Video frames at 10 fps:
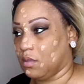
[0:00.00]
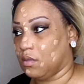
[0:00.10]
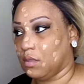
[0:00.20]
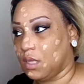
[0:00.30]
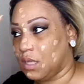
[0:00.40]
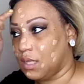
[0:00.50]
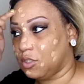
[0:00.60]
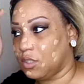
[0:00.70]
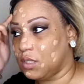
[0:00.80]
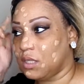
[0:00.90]
then
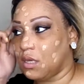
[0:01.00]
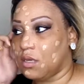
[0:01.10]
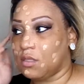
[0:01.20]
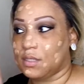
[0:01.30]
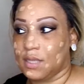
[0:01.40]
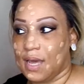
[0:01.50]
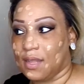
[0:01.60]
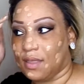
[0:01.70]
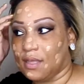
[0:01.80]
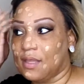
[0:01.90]
let you see the other side. I
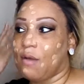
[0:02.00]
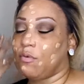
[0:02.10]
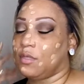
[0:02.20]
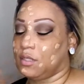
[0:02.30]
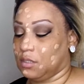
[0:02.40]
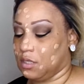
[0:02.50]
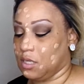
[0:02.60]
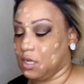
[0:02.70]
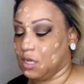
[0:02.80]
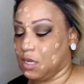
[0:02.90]
think that was
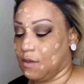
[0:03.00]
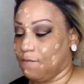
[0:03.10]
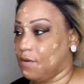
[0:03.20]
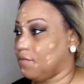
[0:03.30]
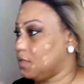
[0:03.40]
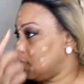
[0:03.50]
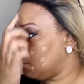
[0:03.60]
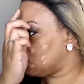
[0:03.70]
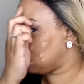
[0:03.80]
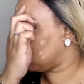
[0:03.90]
good enough of a
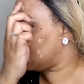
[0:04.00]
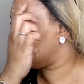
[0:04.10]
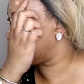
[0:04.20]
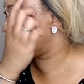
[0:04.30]
demonstration